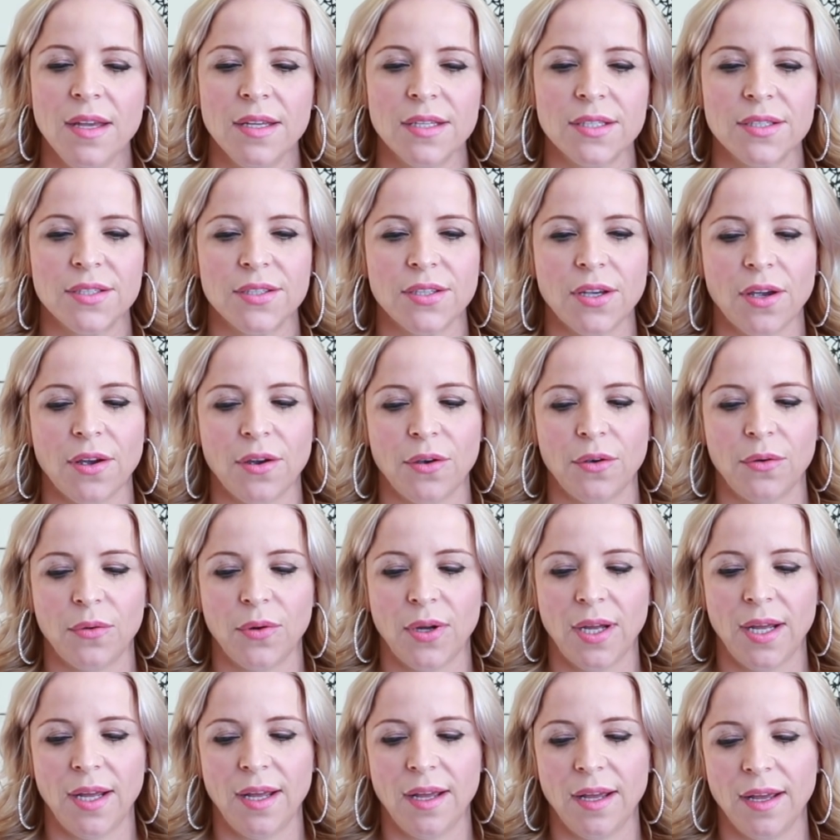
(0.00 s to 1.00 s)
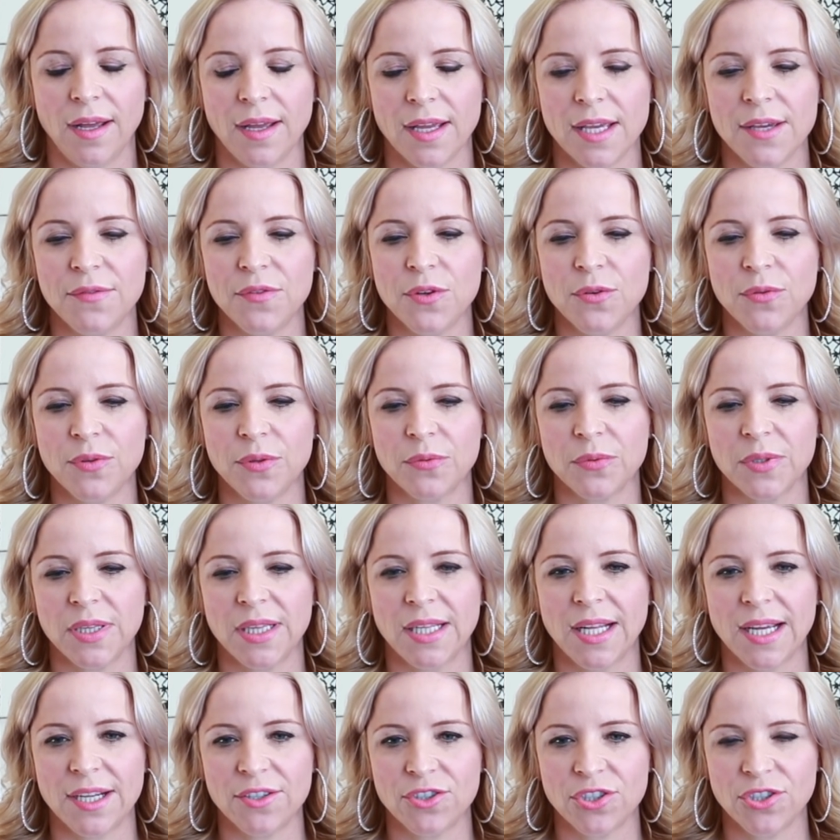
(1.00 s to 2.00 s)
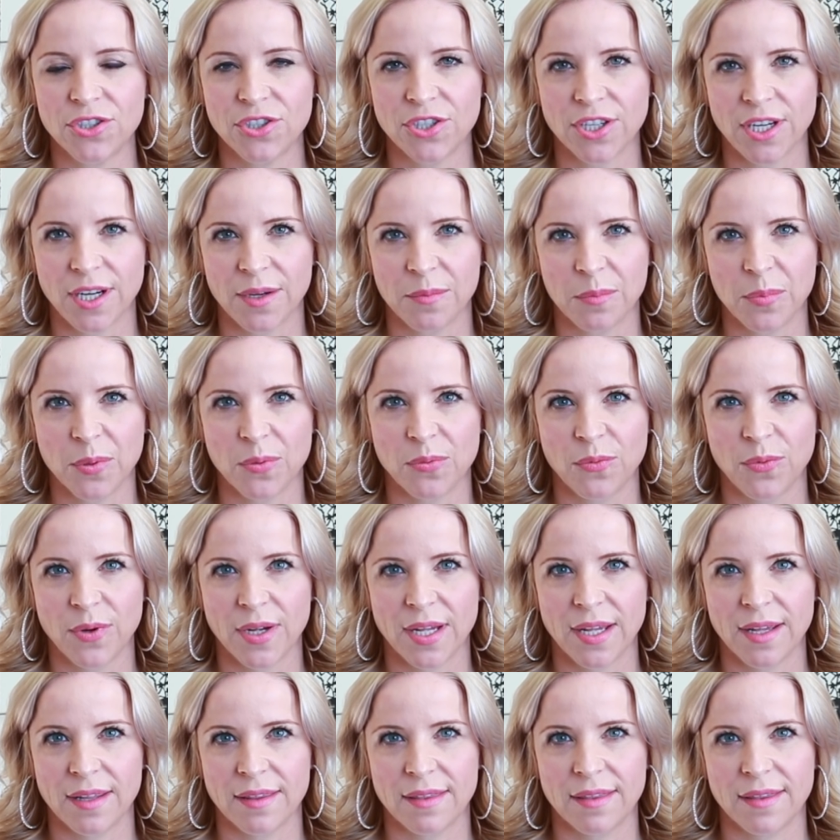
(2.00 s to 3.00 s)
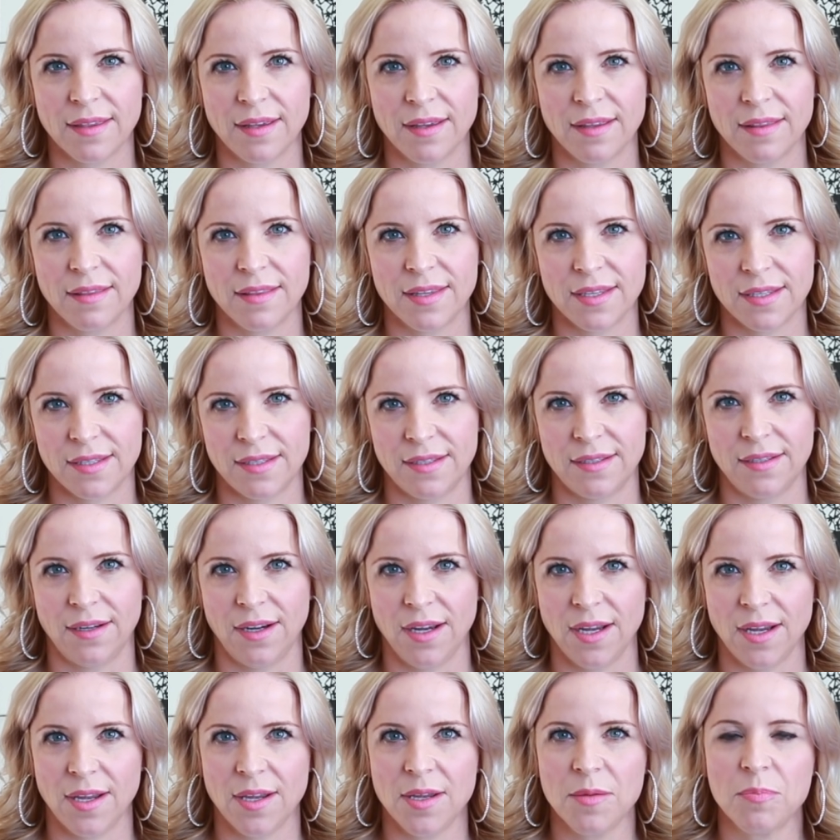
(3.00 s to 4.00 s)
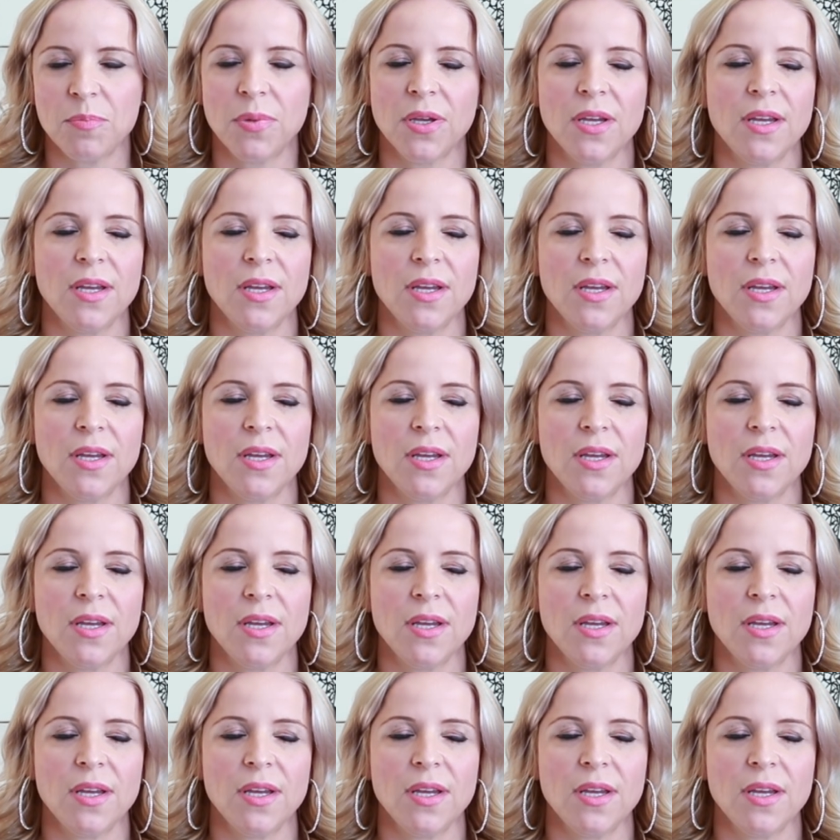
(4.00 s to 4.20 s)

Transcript: So if you're in a relationship with this type,